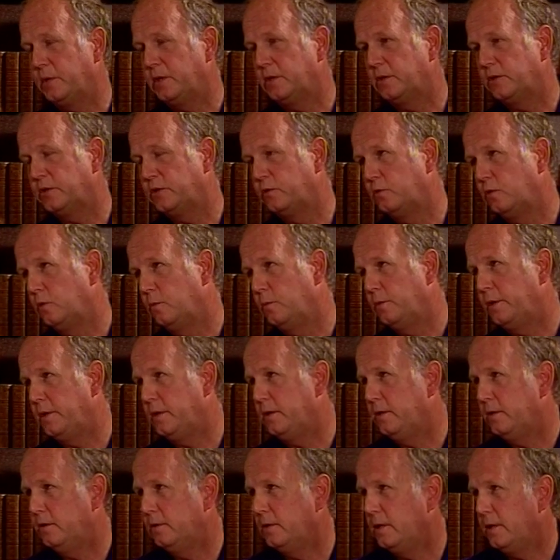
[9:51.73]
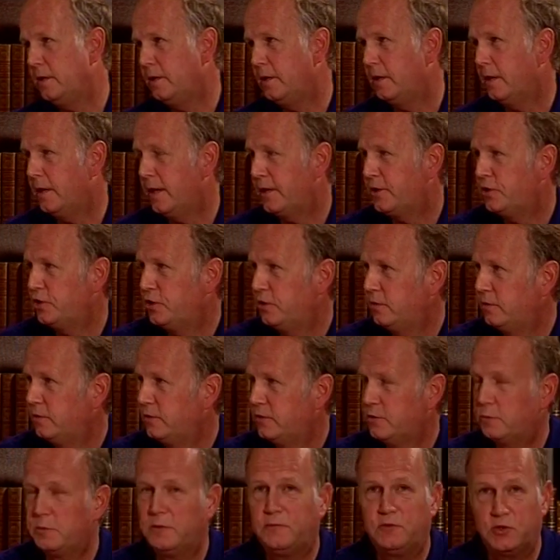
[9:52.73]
Because normally in elections,